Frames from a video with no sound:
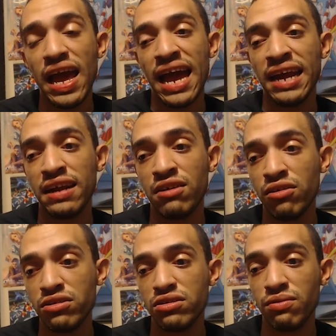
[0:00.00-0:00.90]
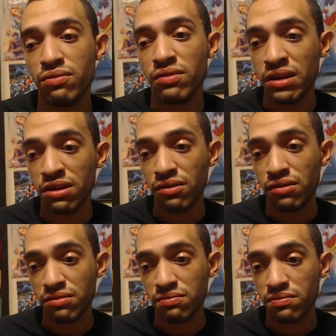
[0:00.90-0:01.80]
And then also, you
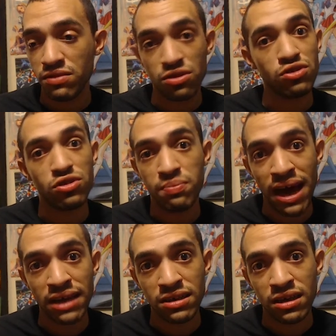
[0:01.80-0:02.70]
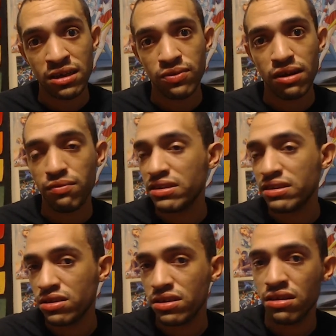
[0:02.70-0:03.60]
know, you could use magic as well, which
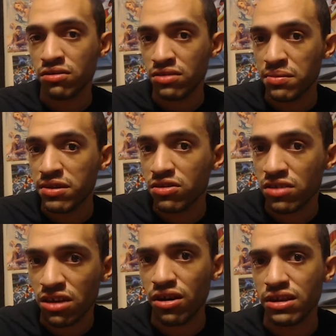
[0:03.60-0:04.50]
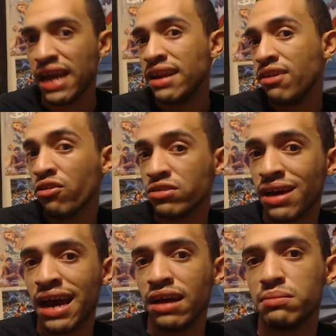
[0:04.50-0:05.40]
is, you know, similar to Kingdom Hearts, and also
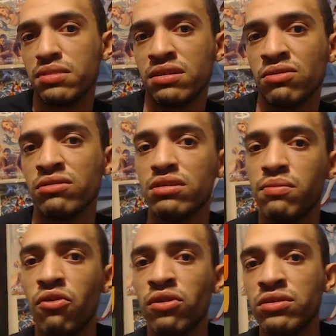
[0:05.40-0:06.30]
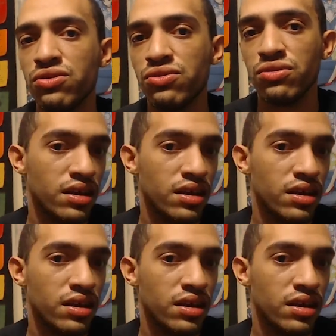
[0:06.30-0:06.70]
items is also important too.